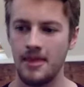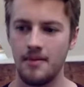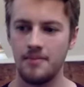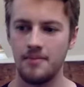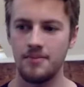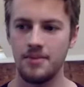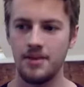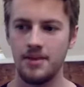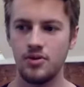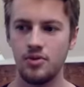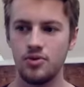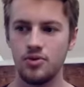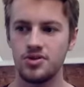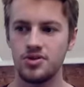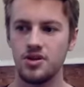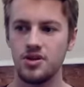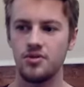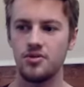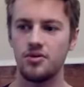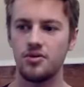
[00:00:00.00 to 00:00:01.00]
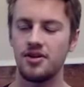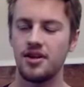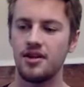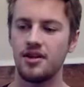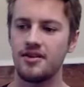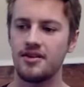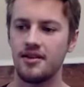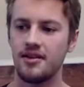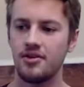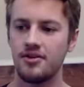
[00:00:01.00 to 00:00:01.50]
But then also
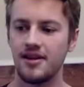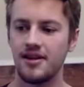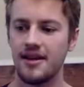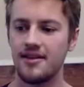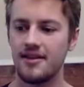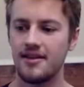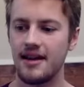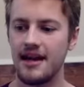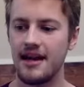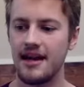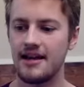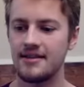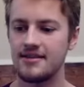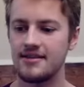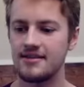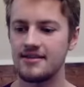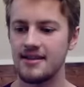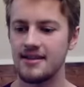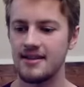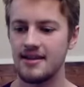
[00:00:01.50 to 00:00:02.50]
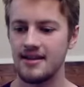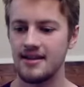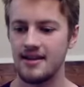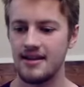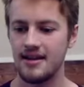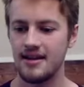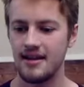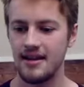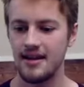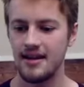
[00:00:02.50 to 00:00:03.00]
on the other hand,
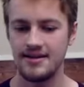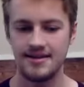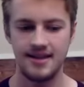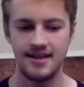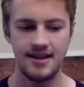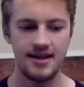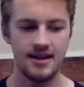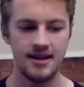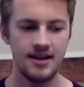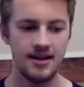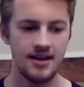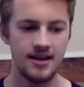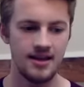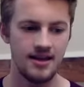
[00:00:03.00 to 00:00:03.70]
it's like